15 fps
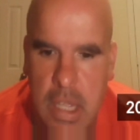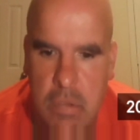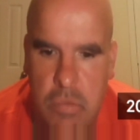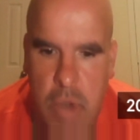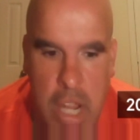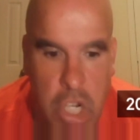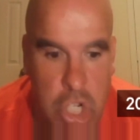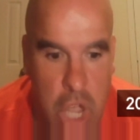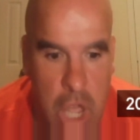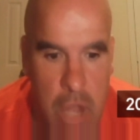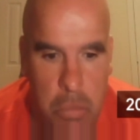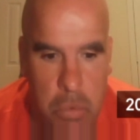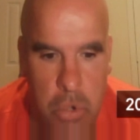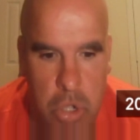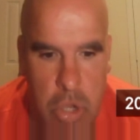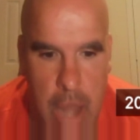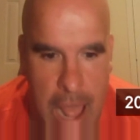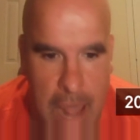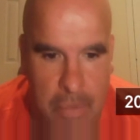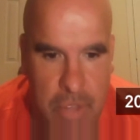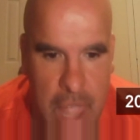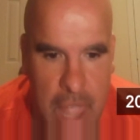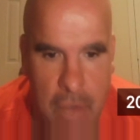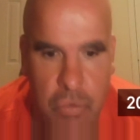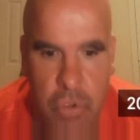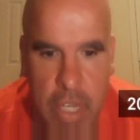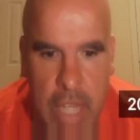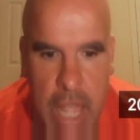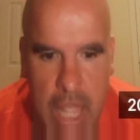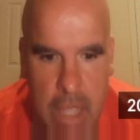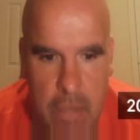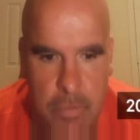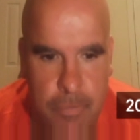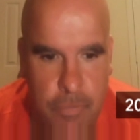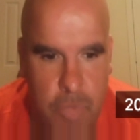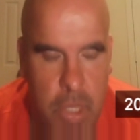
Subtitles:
Rajon would, after every game,